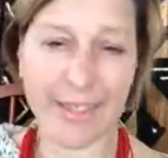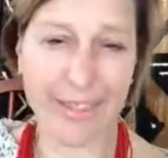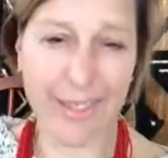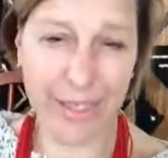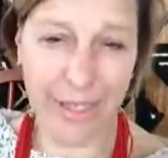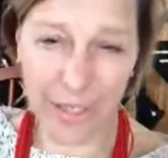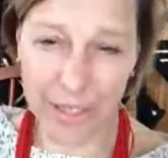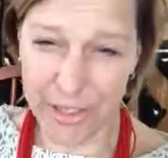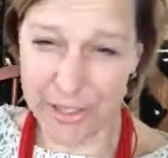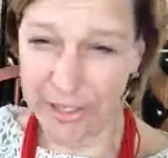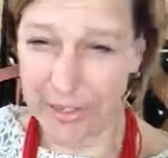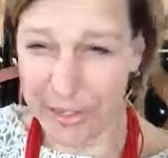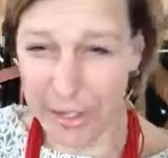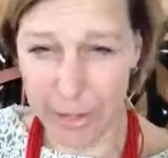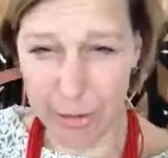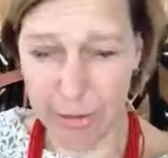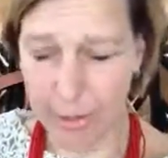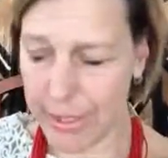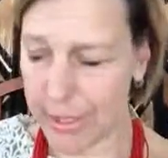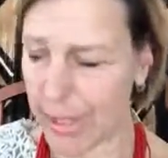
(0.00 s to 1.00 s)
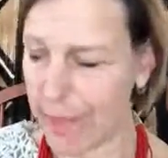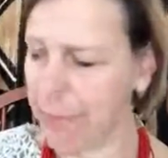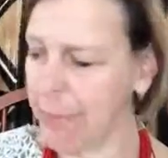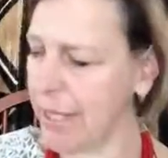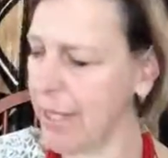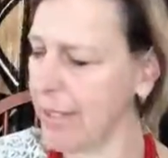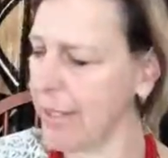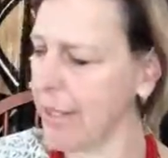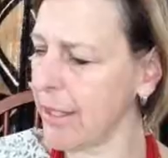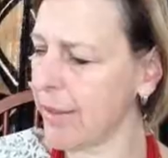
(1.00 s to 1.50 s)
such as, when they
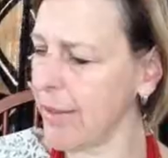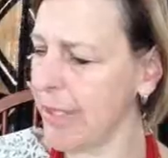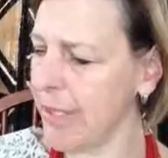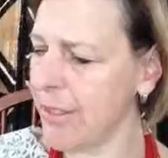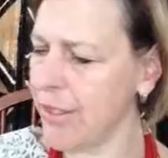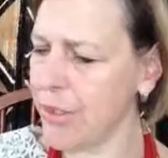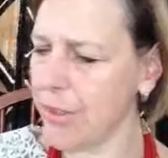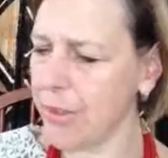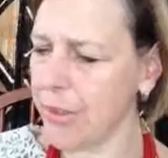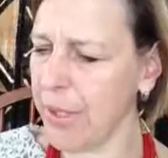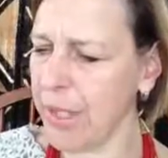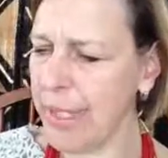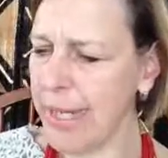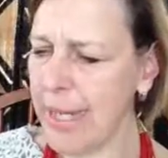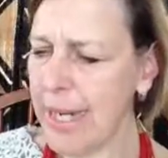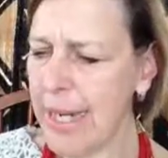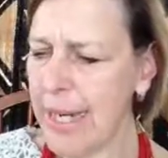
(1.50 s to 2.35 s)
planned the grain store.